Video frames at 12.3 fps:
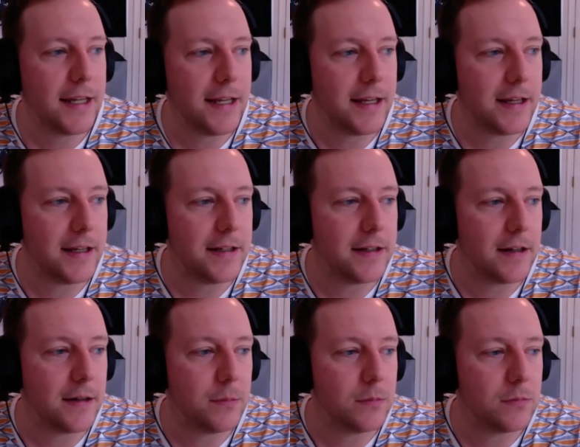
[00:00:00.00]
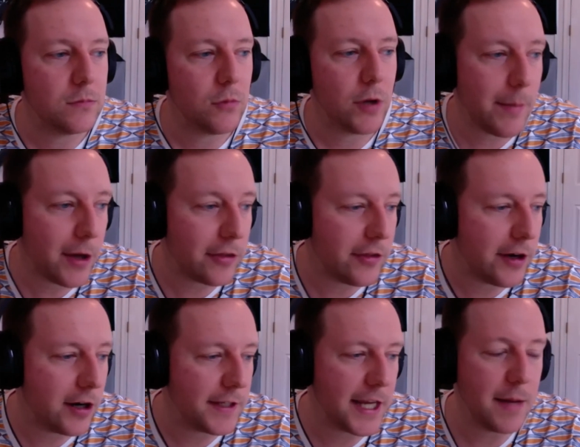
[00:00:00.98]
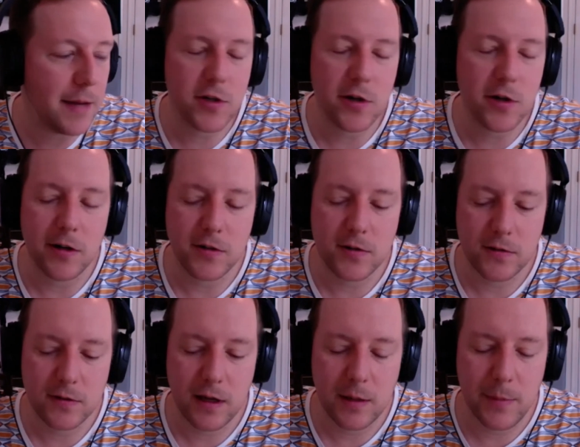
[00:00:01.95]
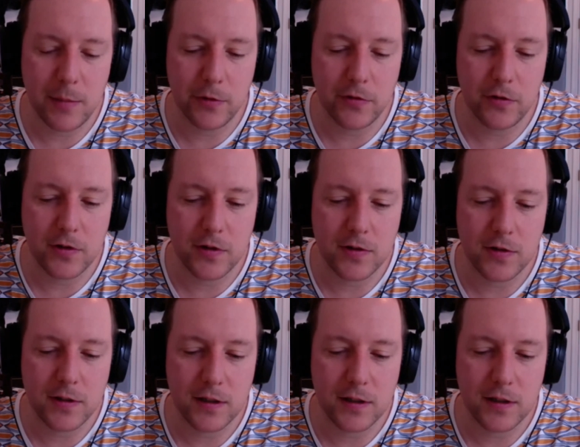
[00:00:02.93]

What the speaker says: And when I'm out there and the game starts, I'm able to just